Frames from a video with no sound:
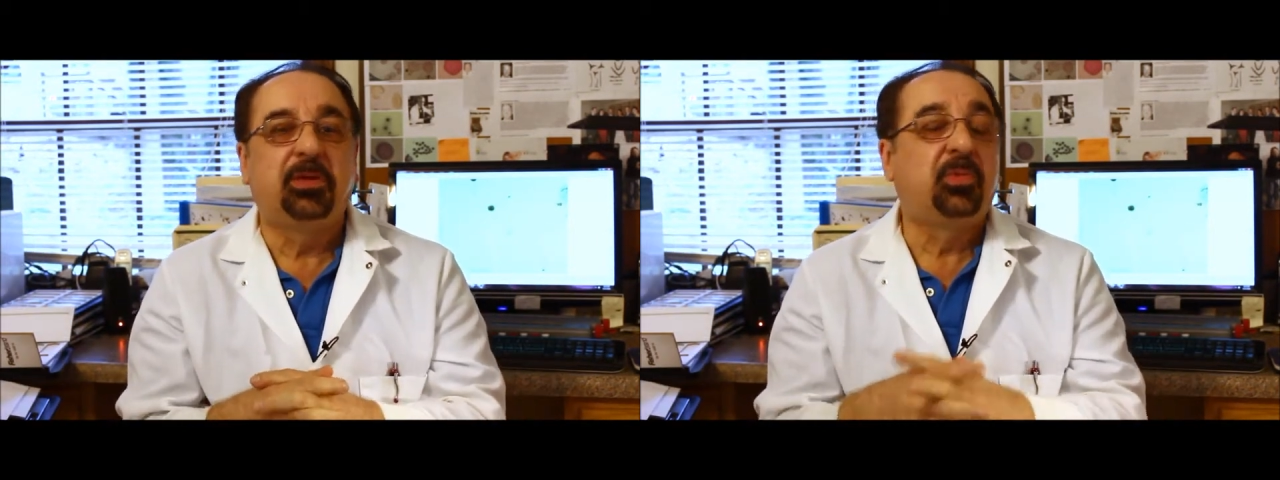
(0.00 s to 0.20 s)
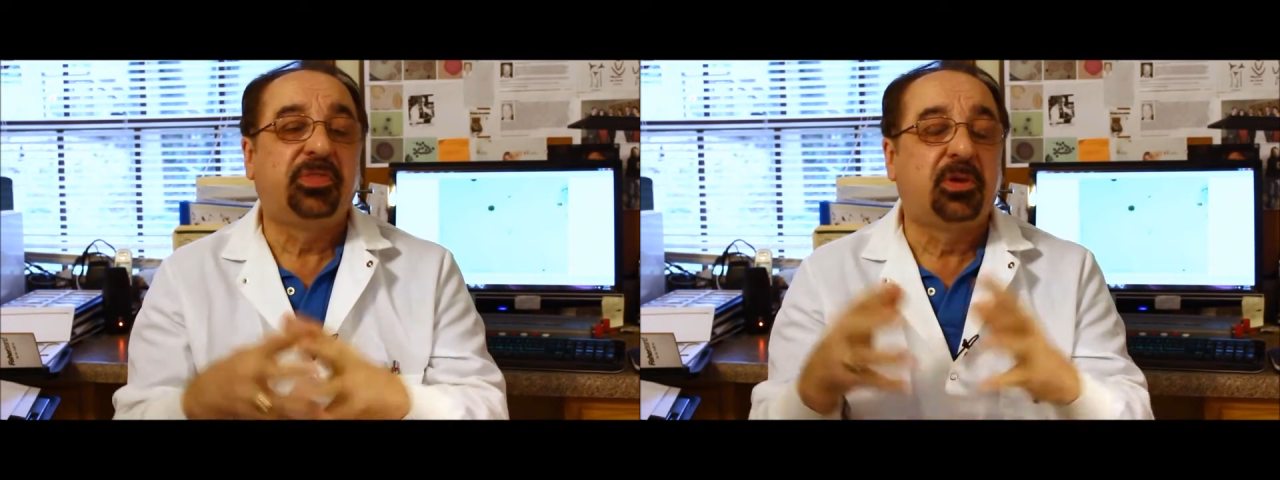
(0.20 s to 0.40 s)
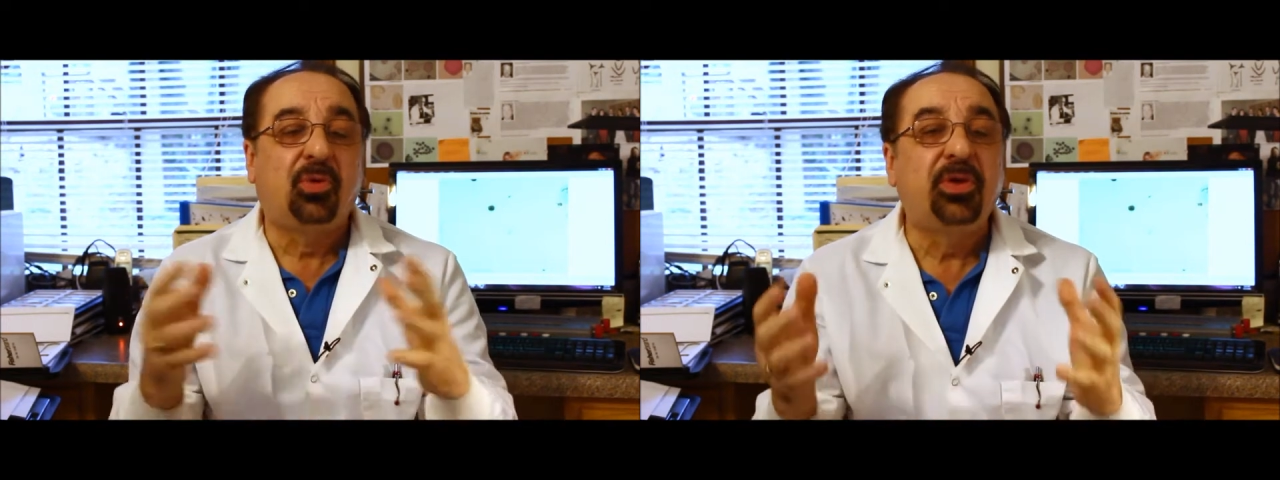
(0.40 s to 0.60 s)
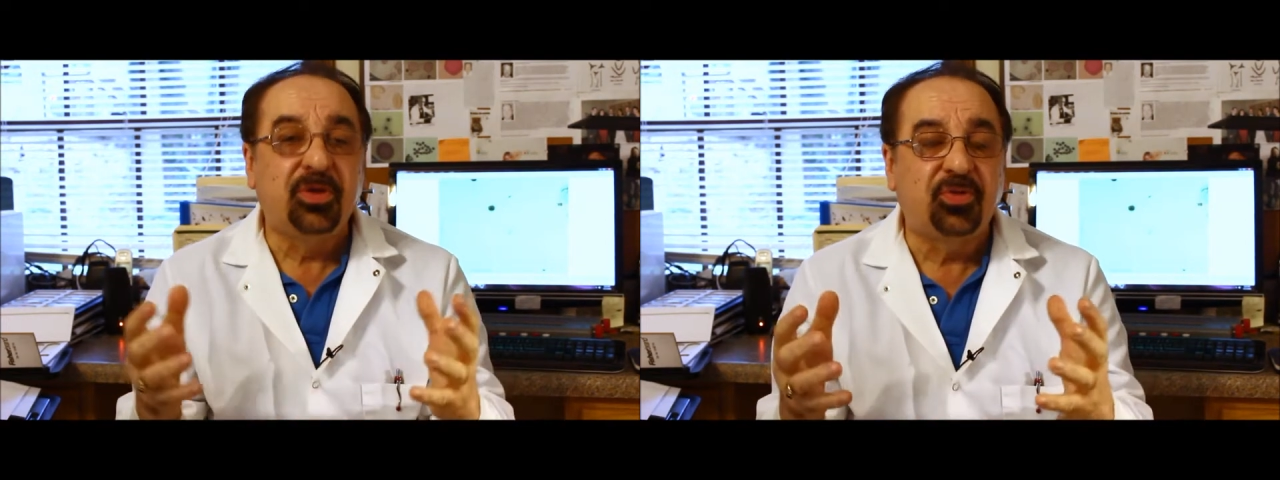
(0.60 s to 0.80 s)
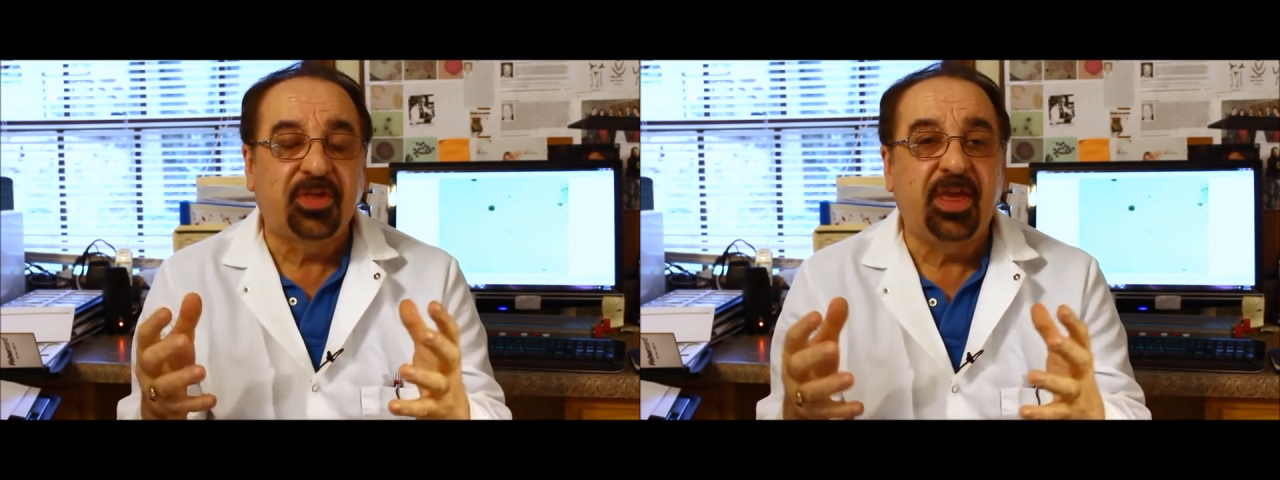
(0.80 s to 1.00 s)
and when the
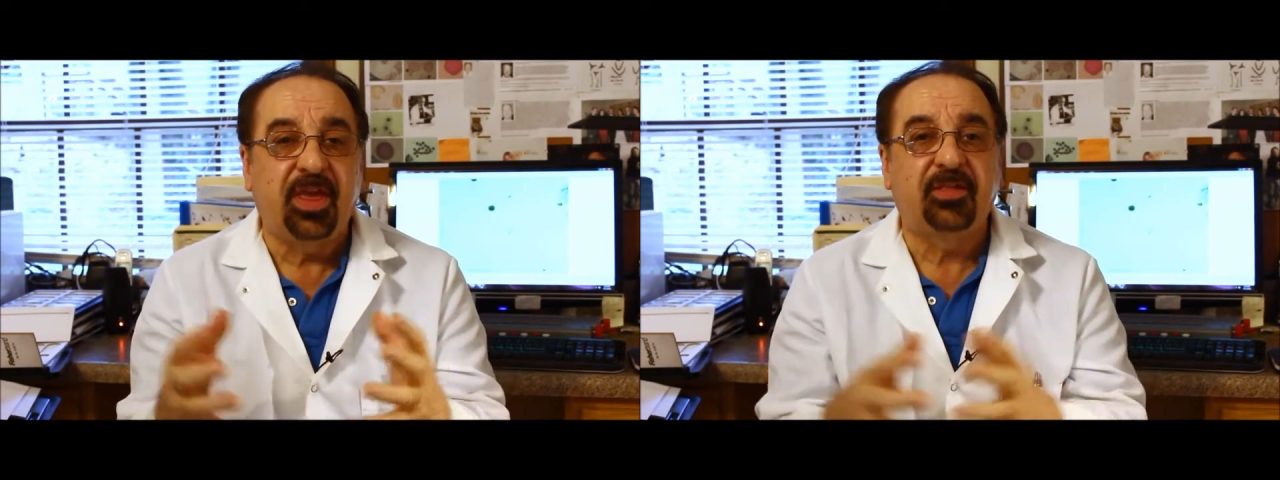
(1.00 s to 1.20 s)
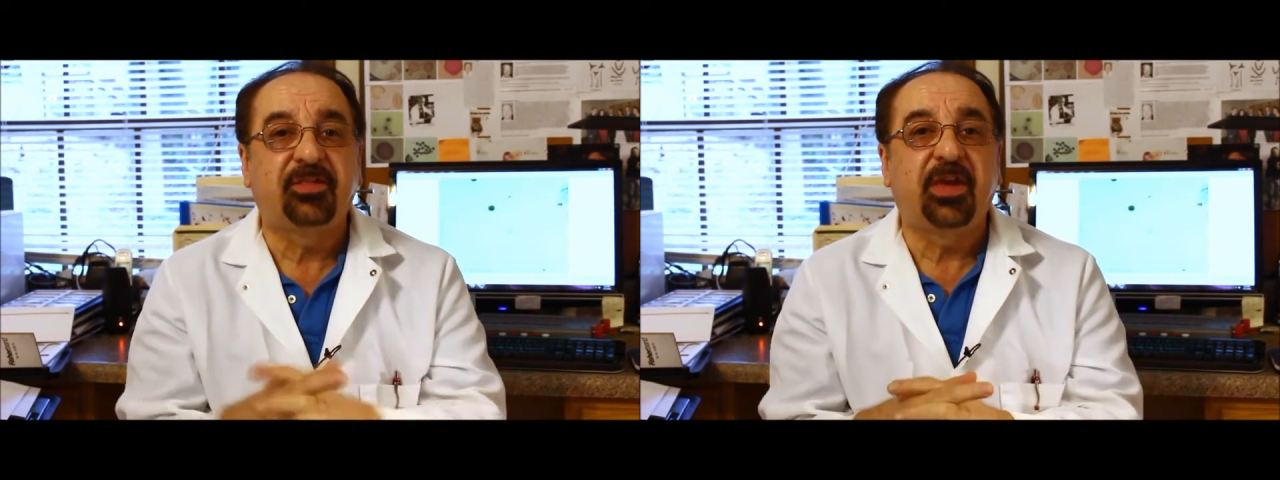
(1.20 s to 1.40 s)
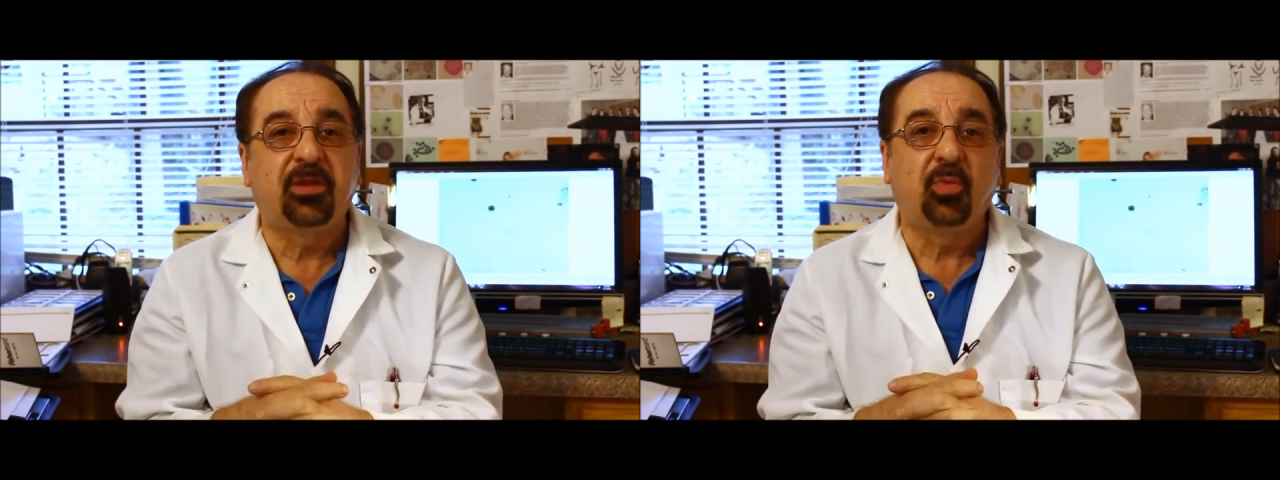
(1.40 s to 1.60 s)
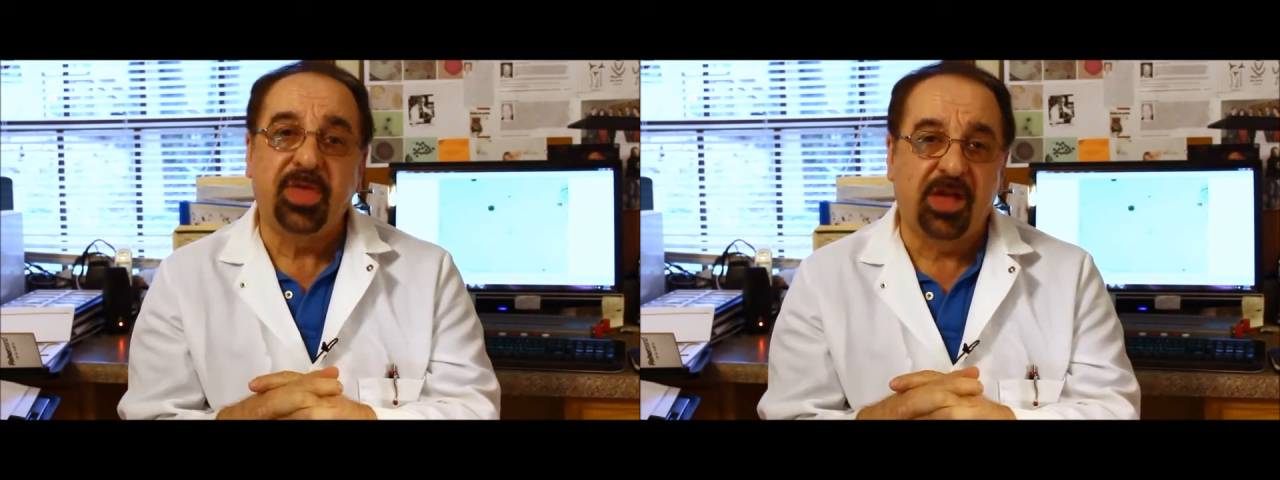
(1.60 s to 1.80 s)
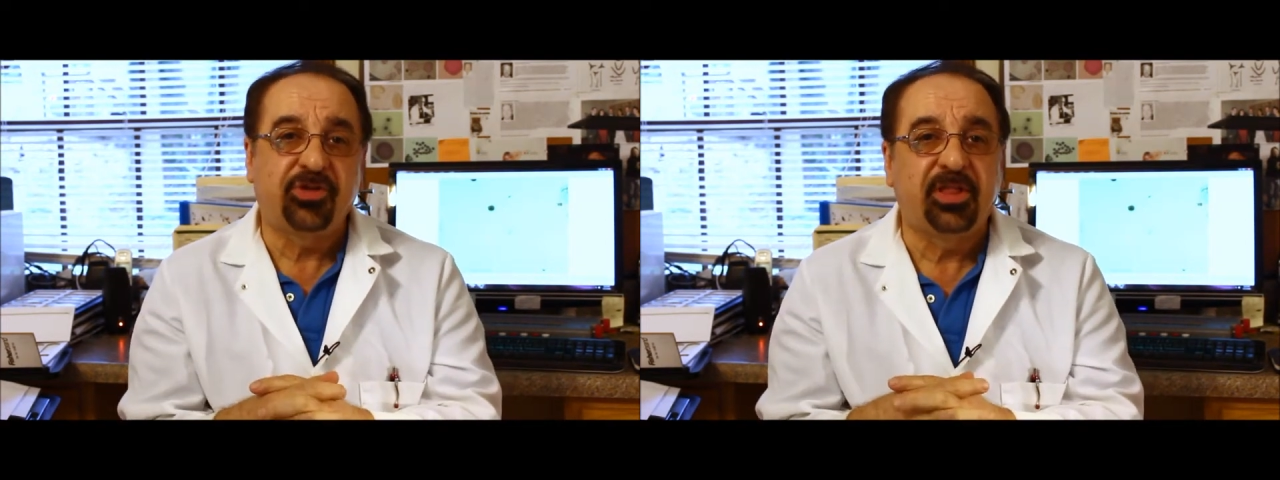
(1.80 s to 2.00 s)
lawyers can't settle,
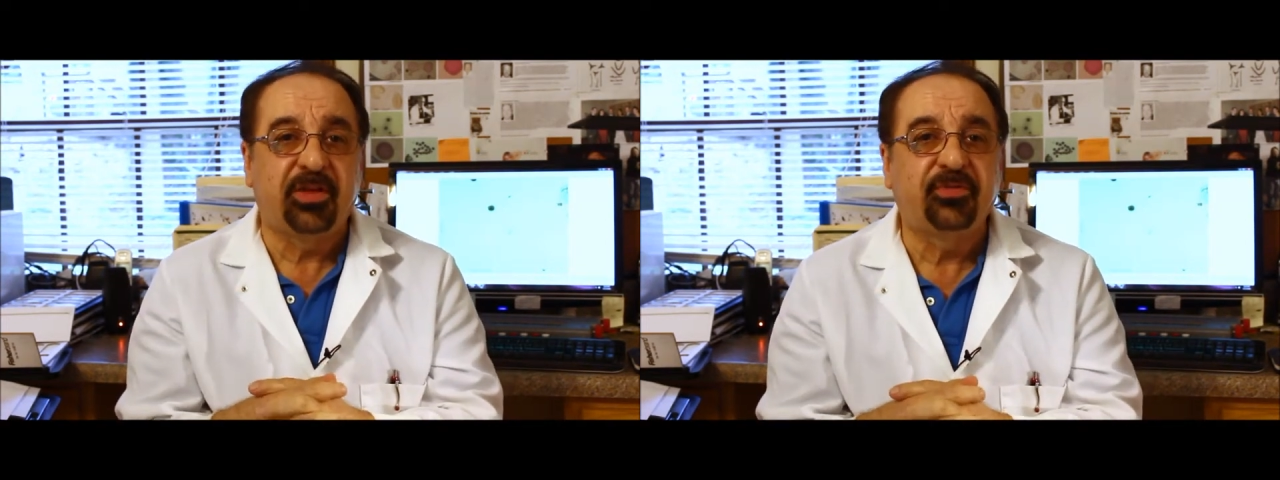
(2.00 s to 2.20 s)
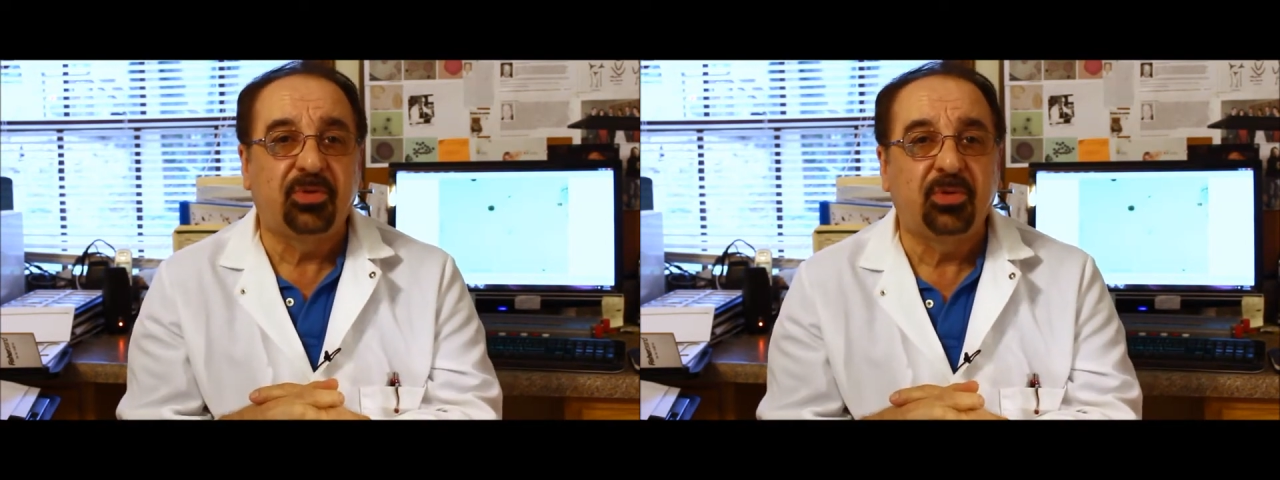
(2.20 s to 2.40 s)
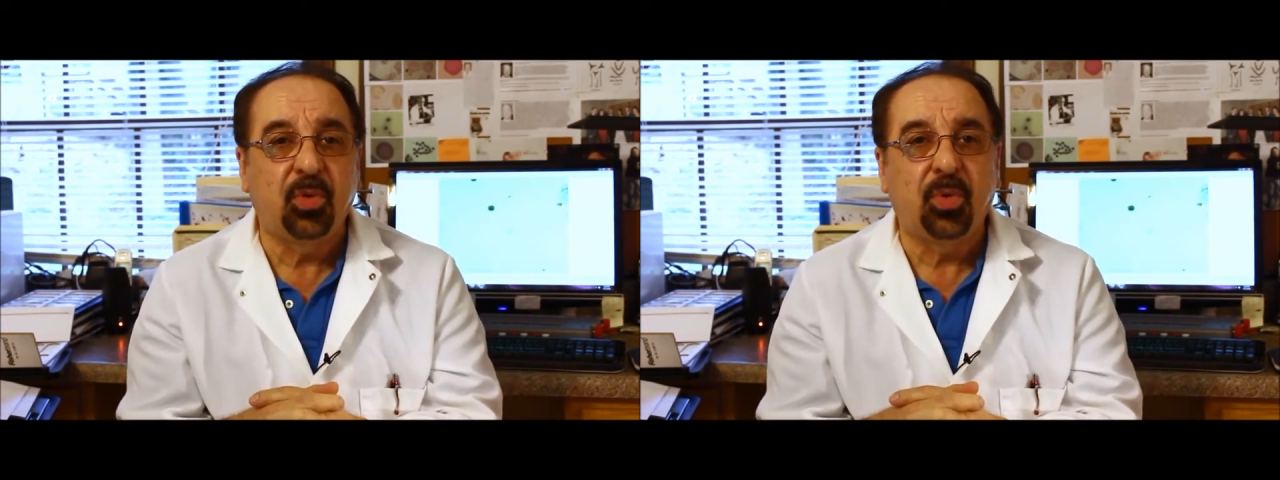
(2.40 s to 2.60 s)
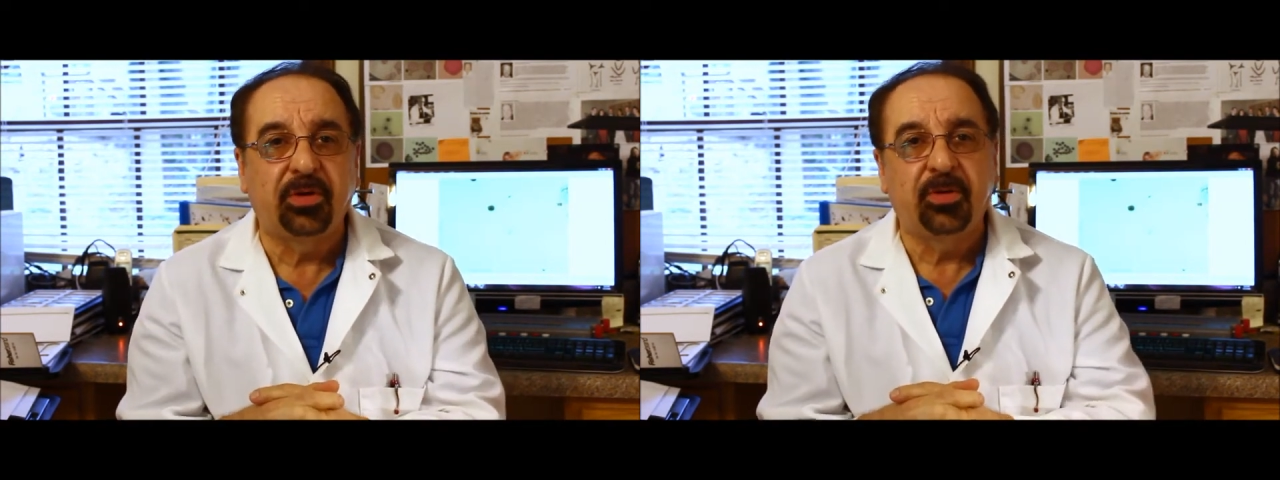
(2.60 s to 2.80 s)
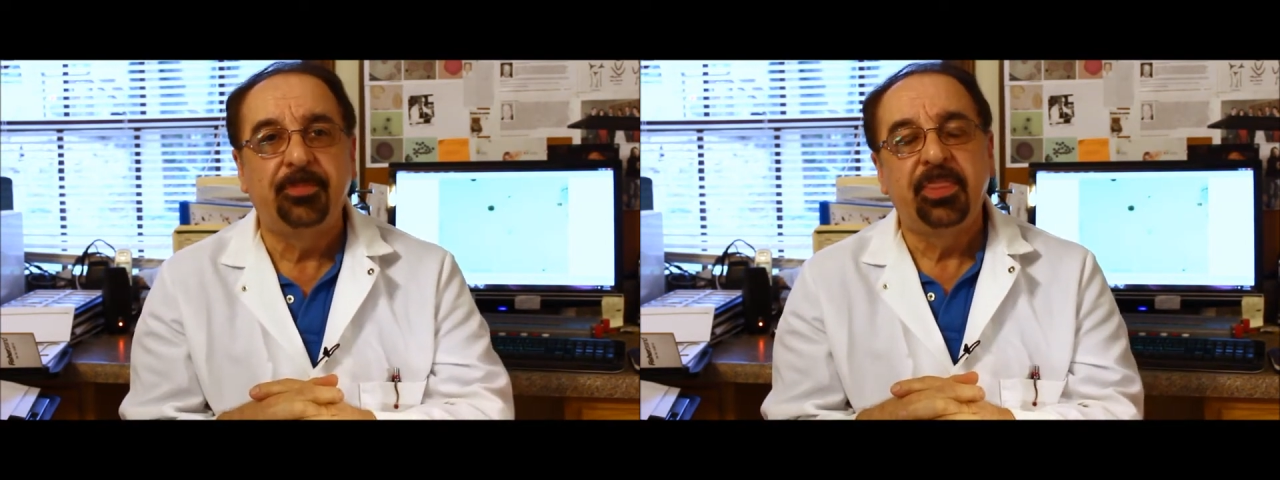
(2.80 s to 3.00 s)
we actually have to go to court.